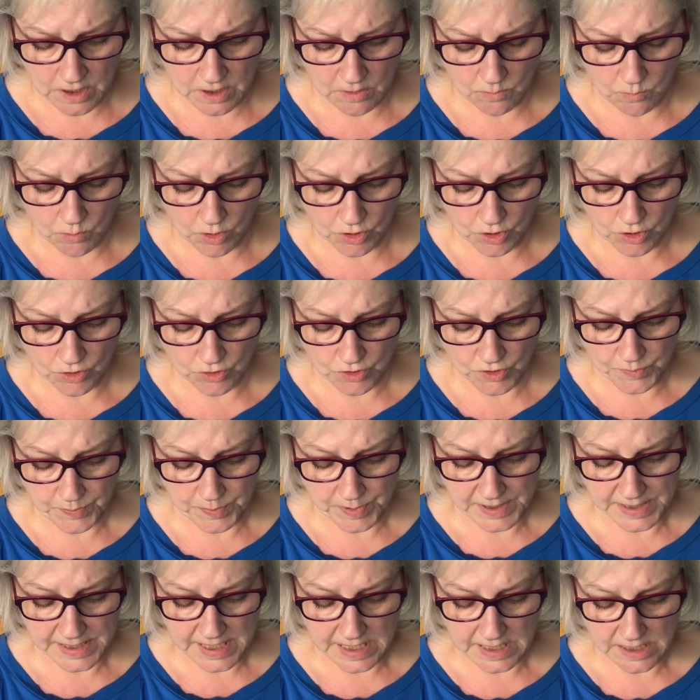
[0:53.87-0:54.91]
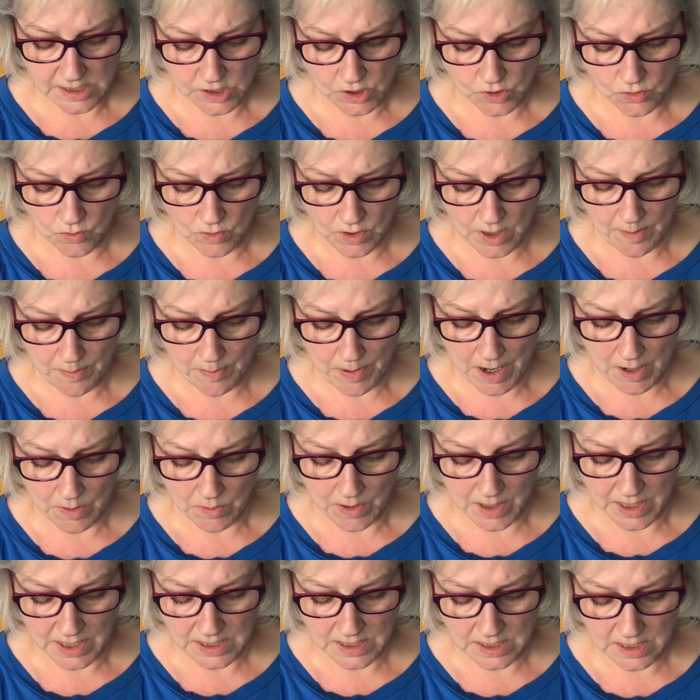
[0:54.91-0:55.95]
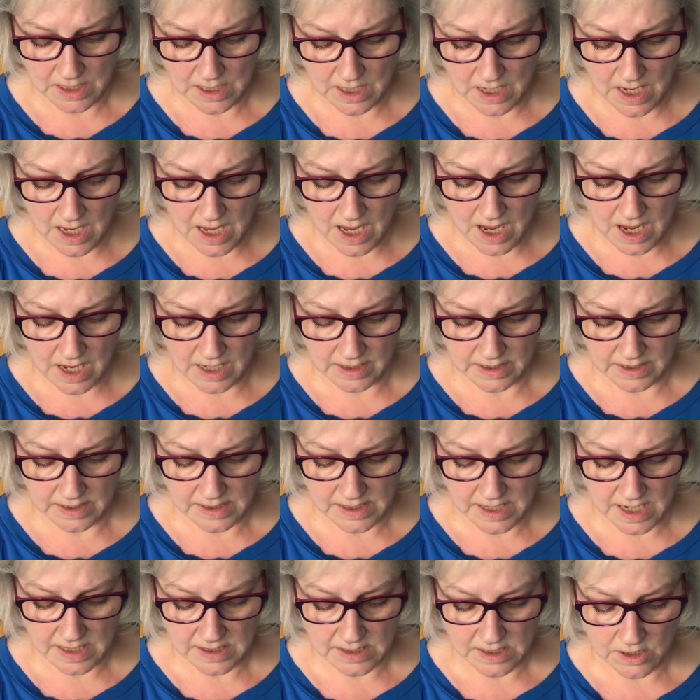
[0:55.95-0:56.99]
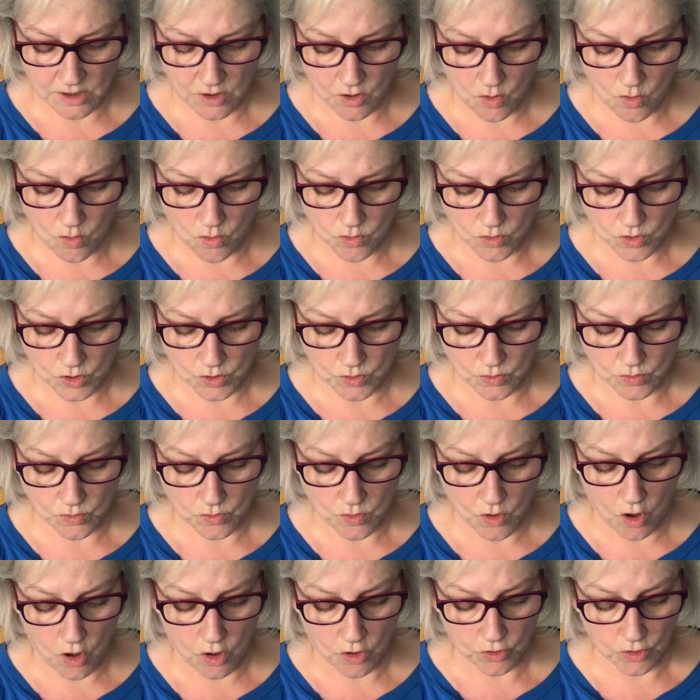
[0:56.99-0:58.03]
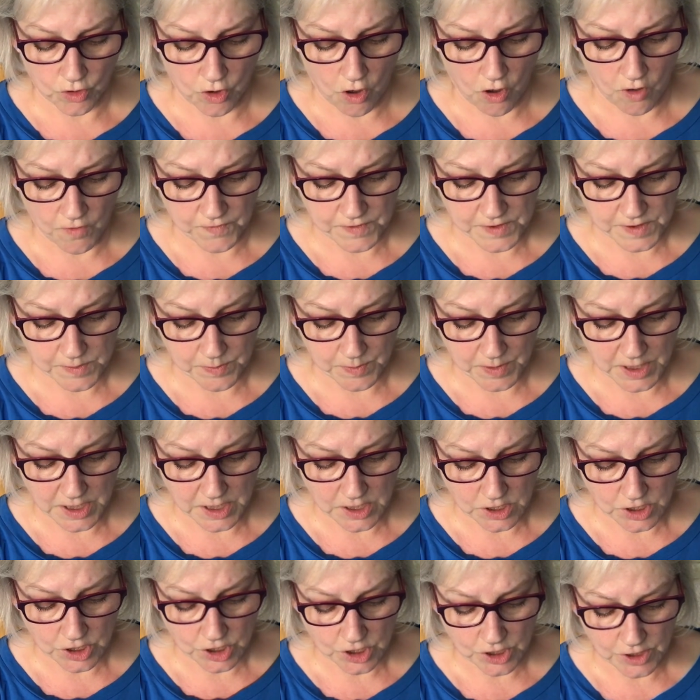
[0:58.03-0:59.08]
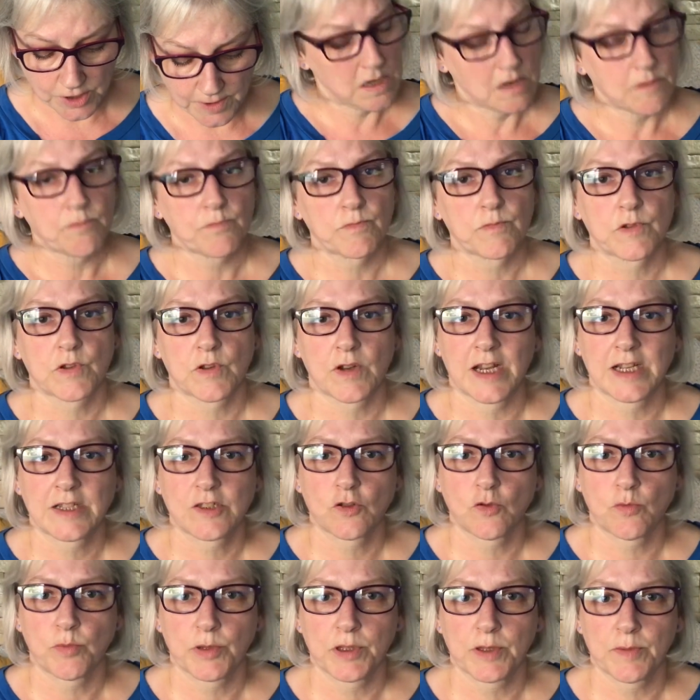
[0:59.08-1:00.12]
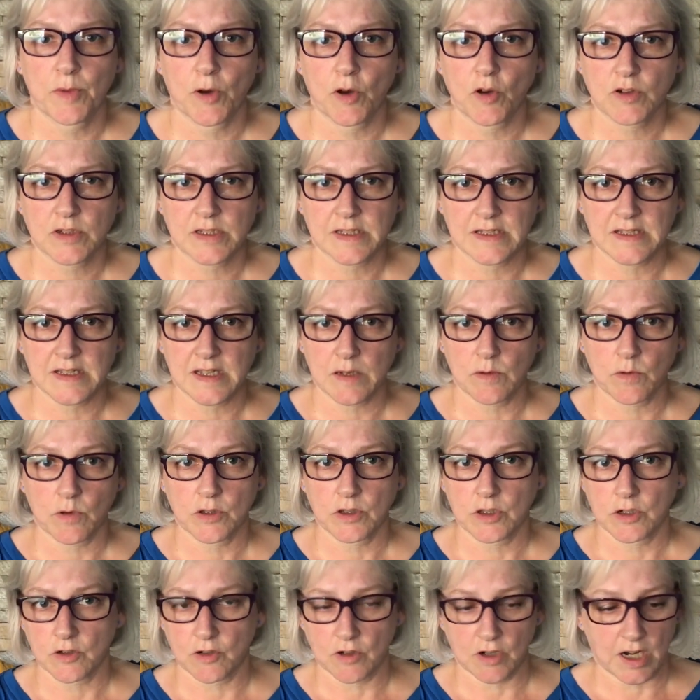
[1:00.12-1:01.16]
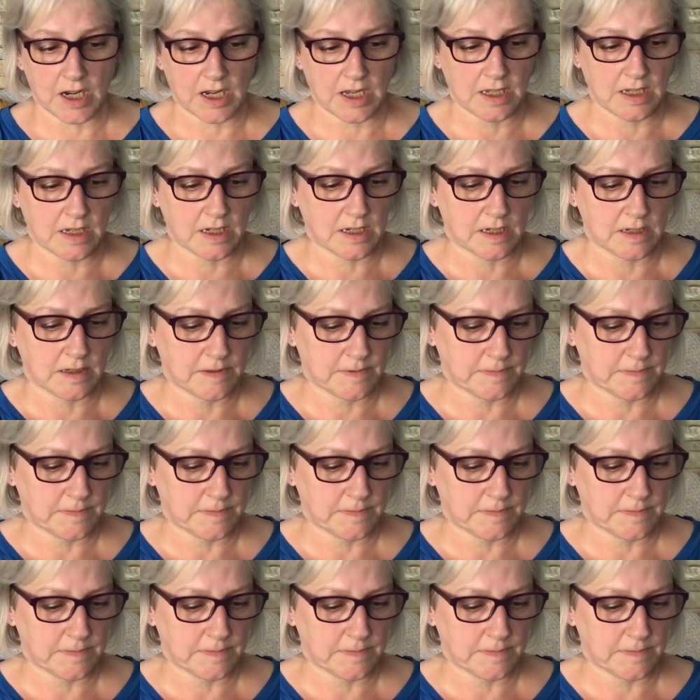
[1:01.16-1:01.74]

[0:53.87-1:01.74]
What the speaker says: 100% solar powered, and it has an auto on off switch. So let's open the box and see what they look like.